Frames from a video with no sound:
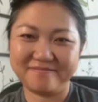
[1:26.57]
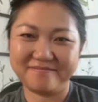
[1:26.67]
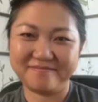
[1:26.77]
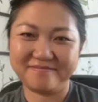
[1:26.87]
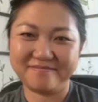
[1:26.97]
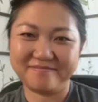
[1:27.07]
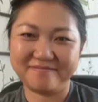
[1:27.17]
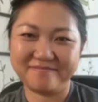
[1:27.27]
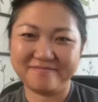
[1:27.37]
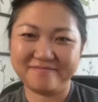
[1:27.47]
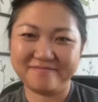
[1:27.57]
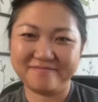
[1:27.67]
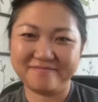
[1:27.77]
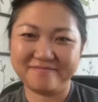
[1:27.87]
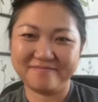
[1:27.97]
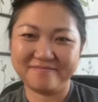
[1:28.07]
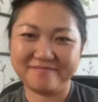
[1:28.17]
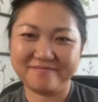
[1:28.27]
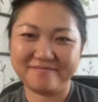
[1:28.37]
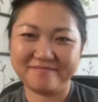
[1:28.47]

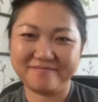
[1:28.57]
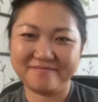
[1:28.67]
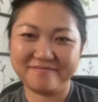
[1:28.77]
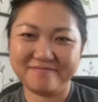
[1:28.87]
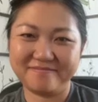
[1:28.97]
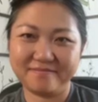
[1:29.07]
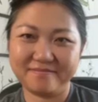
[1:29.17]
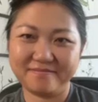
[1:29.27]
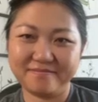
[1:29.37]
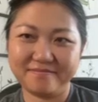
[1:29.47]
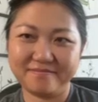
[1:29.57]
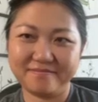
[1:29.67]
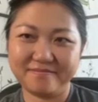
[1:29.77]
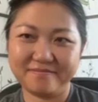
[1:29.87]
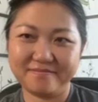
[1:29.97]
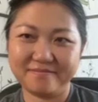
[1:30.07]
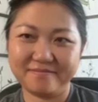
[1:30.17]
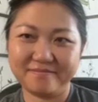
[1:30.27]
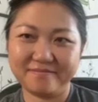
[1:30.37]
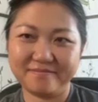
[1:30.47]

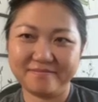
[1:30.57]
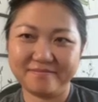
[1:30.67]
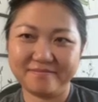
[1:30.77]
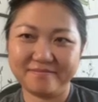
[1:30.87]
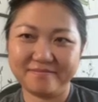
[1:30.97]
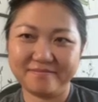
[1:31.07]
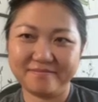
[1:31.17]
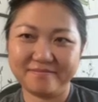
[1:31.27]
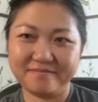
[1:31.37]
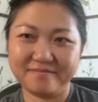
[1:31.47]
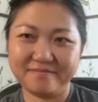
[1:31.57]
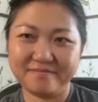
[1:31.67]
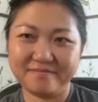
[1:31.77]
(silent)